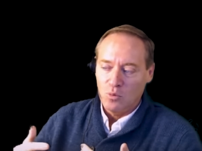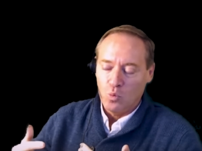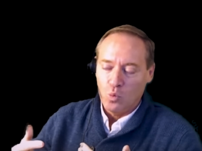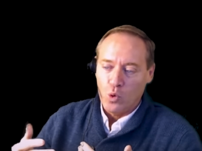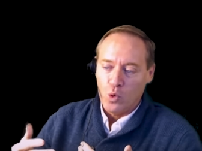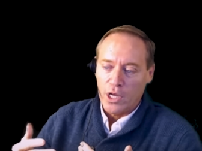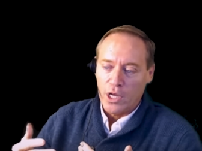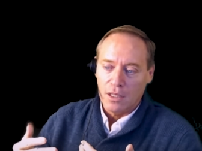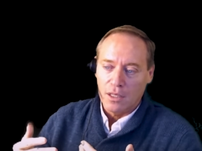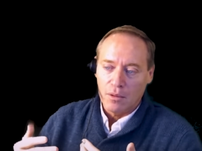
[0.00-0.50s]

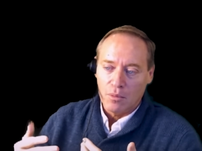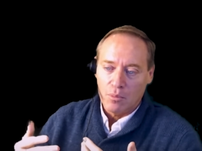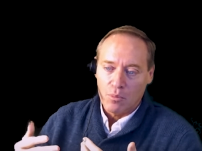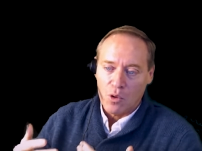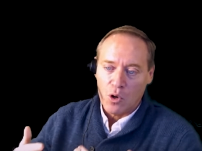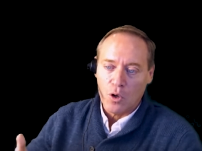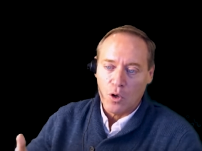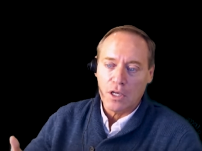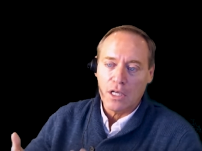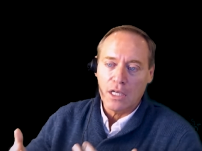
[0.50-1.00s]
When
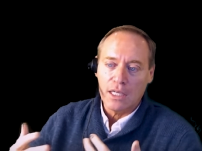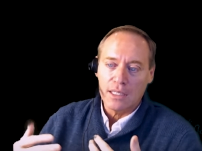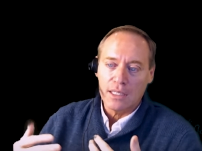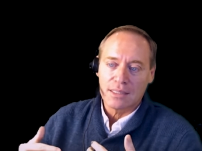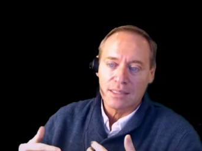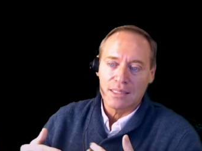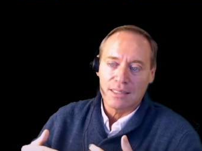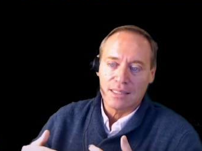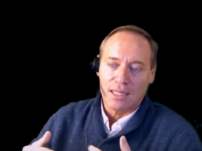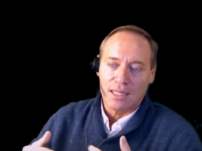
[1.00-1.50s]
marketing
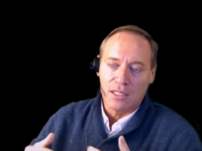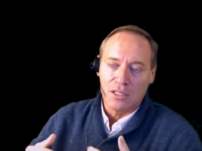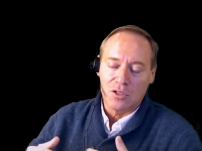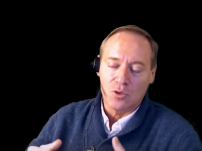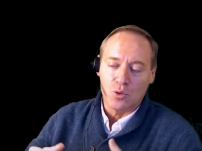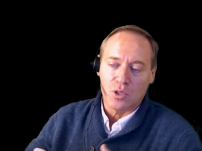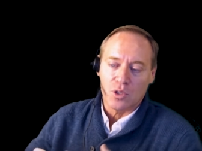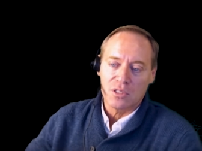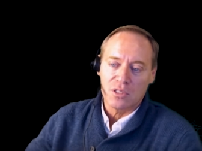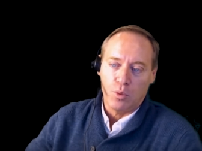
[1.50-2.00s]
is designed
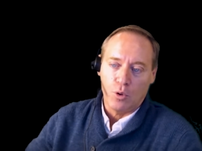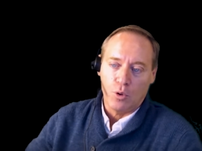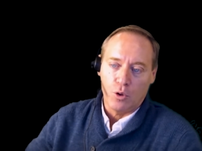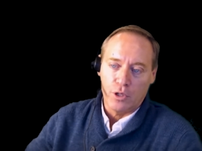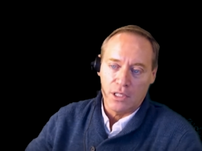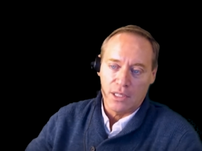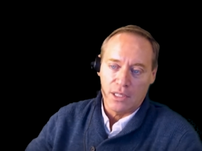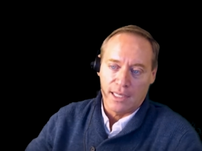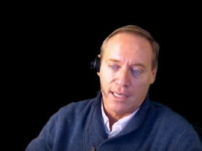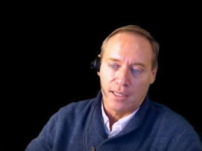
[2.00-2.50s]
to
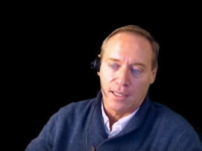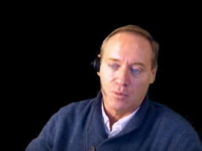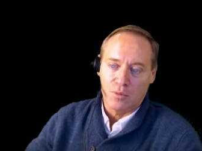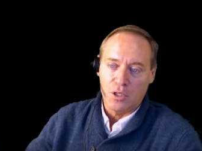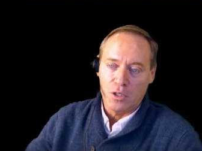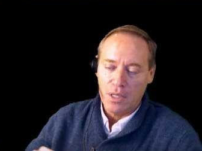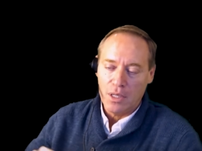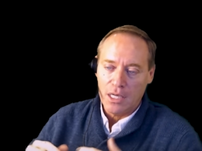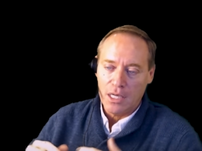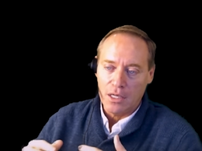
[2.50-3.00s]
exploit that,
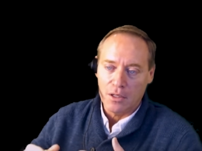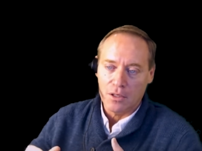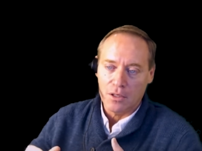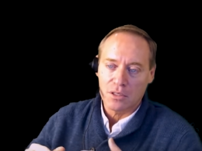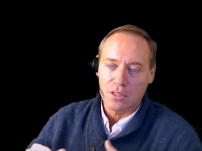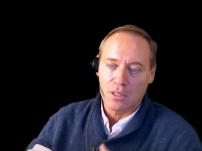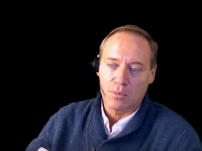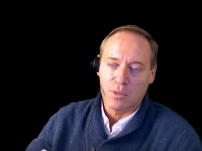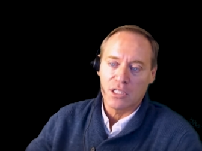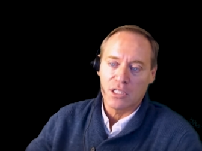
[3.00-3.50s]
when you hear
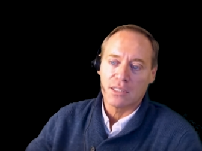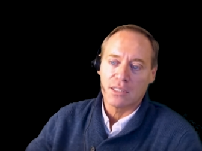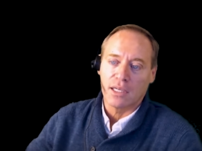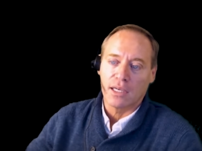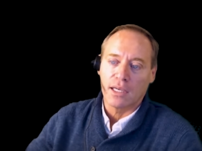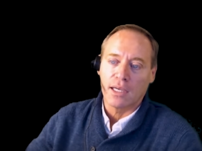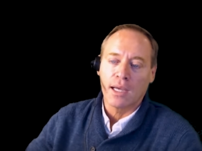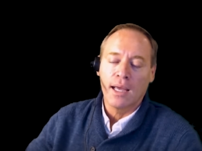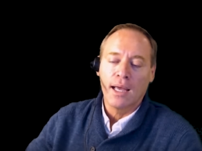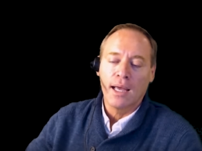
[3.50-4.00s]
somebody
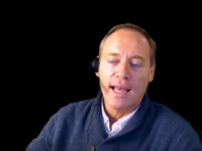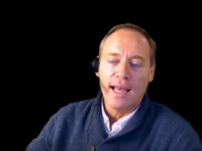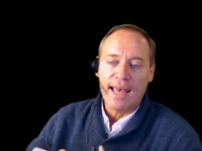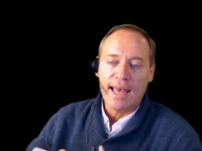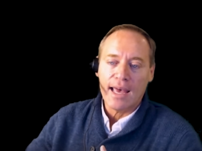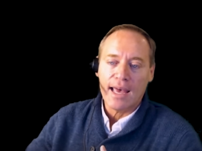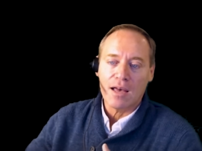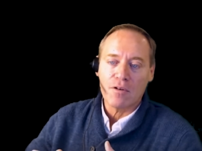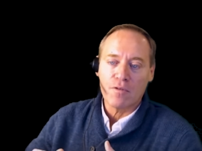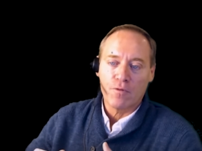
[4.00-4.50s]
say,
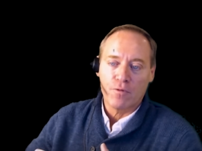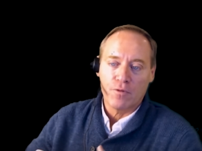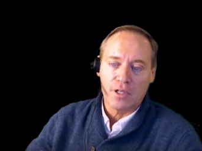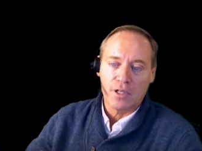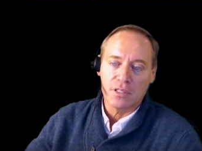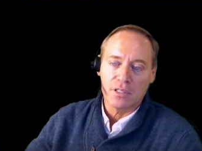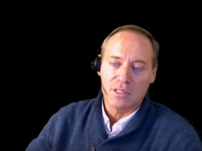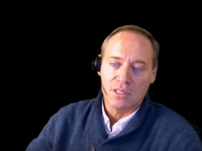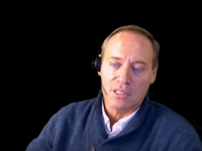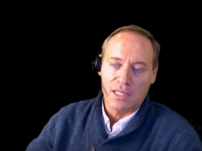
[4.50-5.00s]
have
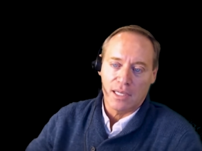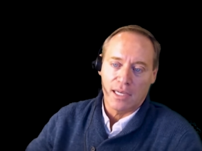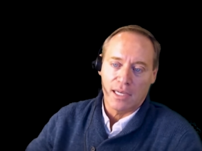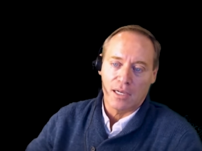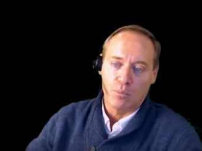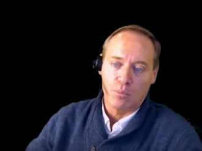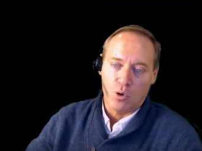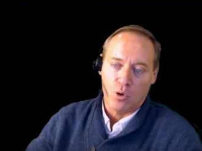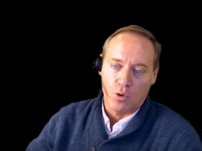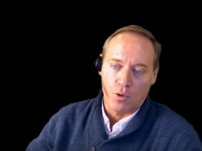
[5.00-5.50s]
fun
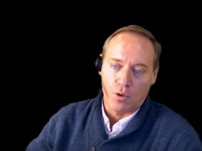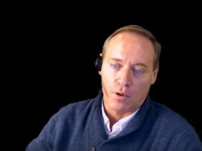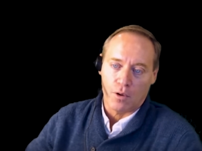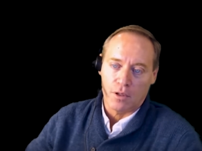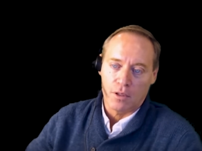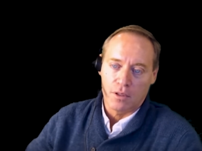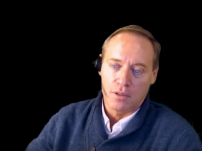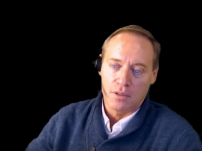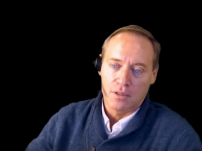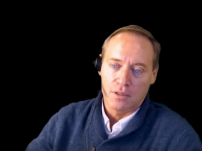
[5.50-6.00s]
staying
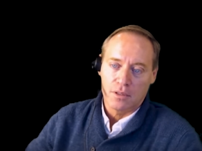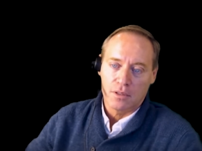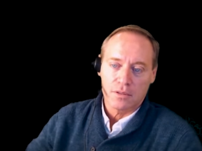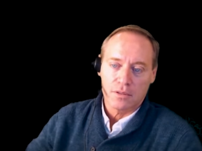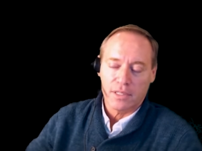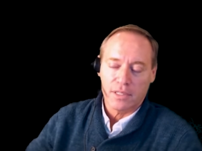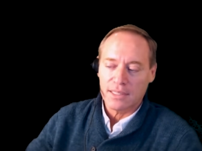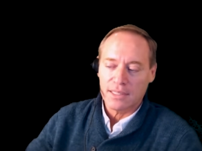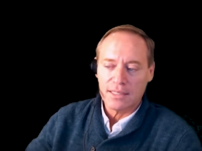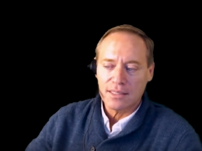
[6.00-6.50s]
poor,
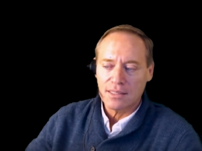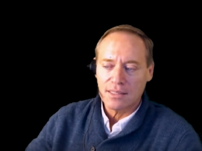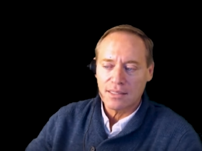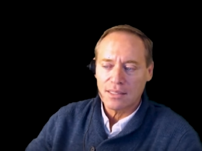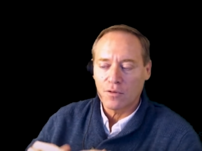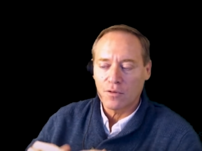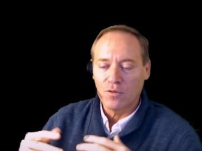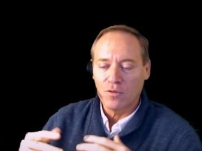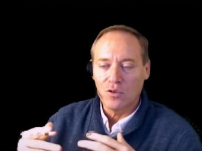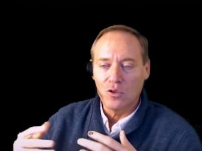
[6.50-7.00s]
right? That's
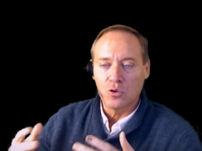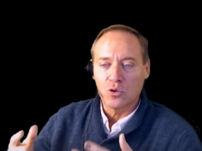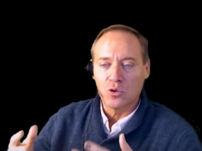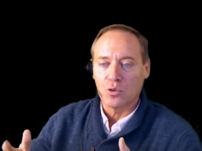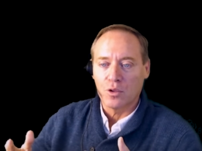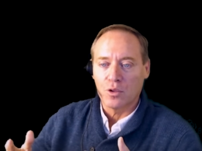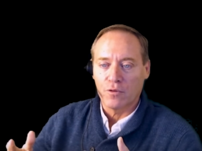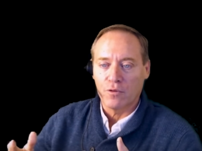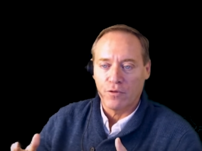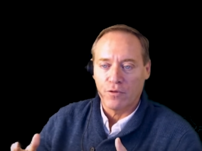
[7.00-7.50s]
not the
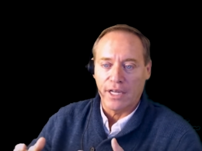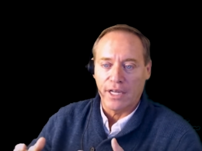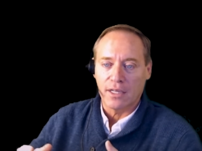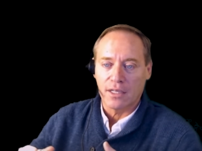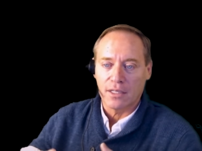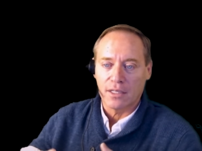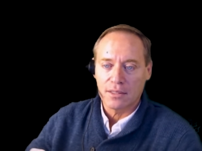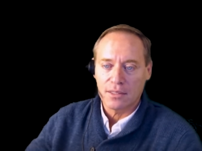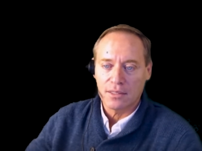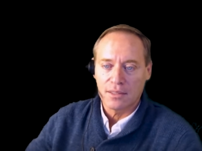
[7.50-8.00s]
future of
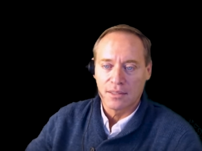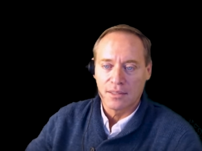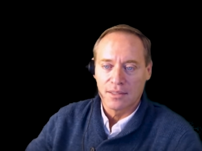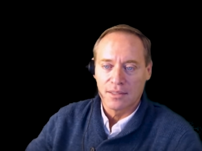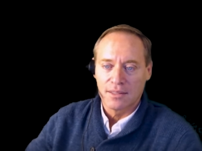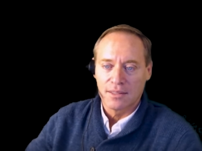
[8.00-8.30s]
finance.